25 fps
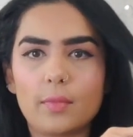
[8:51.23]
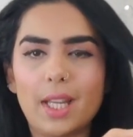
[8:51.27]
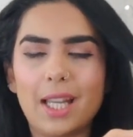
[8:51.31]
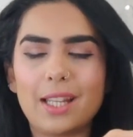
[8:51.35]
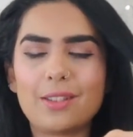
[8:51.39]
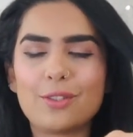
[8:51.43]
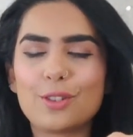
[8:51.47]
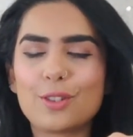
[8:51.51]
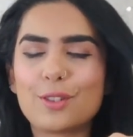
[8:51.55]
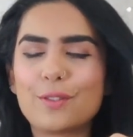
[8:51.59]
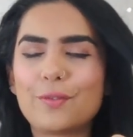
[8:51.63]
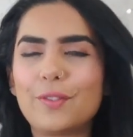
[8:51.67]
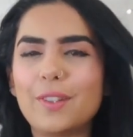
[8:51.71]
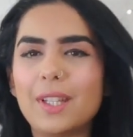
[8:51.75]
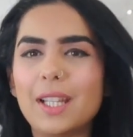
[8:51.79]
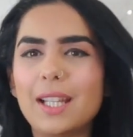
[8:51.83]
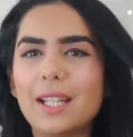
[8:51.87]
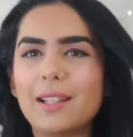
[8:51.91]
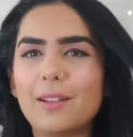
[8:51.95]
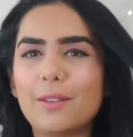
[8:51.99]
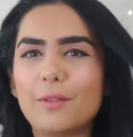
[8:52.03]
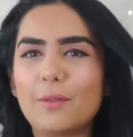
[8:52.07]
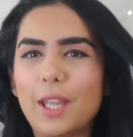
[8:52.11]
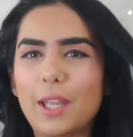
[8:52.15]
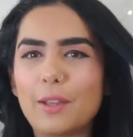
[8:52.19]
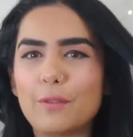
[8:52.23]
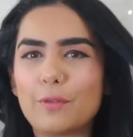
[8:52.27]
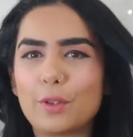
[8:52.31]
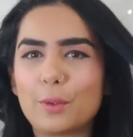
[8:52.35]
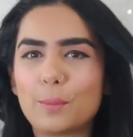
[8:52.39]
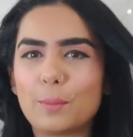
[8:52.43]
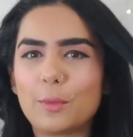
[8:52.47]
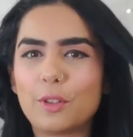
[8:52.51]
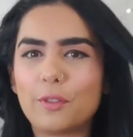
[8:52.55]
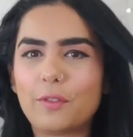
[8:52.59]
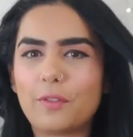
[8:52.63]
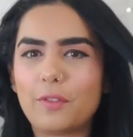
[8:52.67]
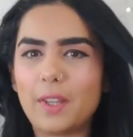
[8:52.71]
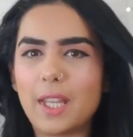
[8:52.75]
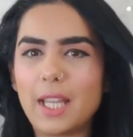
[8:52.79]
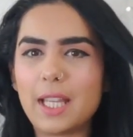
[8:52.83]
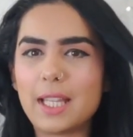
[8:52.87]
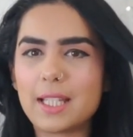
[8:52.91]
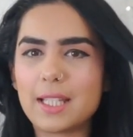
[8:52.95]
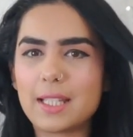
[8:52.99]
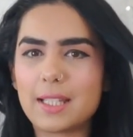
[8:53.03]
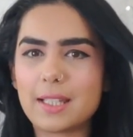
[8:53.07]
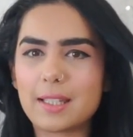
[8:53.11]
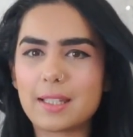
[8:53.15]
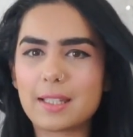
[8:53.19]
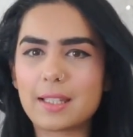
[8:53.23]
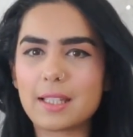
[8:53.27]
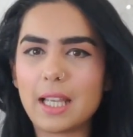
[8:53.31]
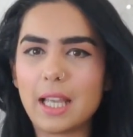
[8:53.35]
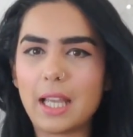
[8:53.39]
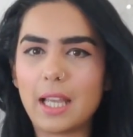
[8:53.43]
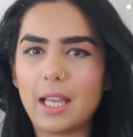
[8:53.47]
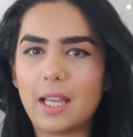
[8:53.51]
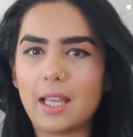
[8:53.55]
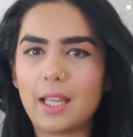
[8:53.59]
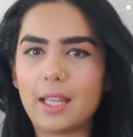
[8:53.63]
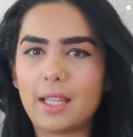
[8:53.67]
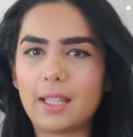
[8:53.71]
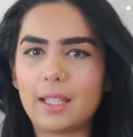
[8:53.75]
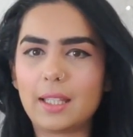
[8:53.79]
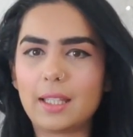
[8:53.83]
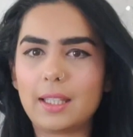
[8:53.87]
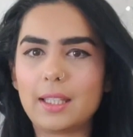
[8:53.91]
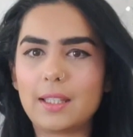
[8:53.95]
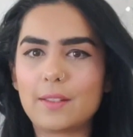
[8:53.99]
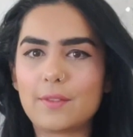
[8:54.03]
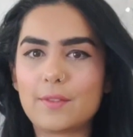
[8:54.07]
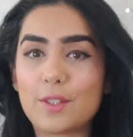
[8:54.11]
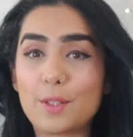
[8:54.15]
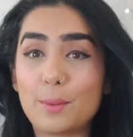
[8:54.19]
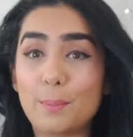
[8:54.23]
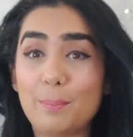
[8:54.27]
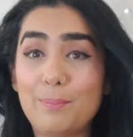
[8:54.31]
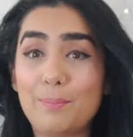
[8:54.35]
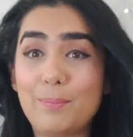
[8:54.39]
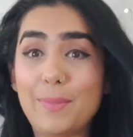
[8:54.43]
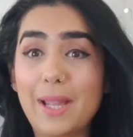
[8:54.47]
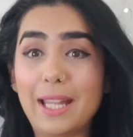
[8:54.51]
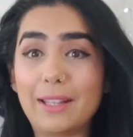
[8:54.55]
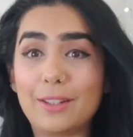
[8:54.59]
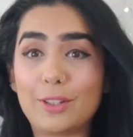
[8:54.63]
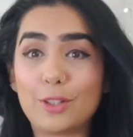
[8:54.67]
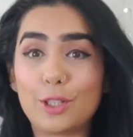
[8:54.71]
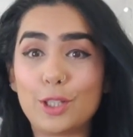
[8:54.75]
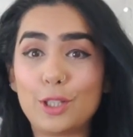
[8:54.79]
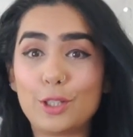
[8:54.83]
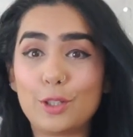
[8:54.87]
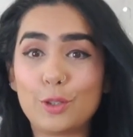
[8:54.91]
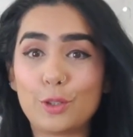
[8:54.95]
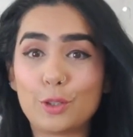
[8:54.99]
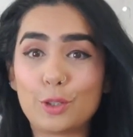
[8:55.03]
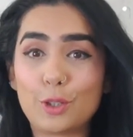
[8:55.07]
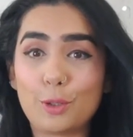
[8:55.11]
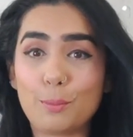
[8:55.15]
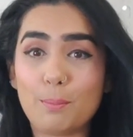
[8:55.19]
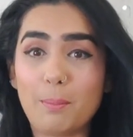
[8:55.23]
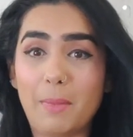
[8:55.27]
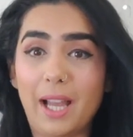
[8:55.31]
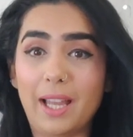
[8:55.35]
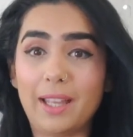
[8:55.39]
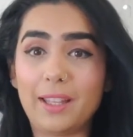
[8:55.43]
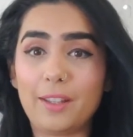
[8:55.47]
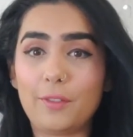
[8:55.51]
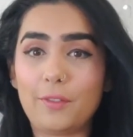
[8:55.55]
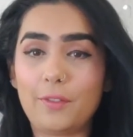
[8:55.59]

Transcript: I just feel away from the face gives a better look to my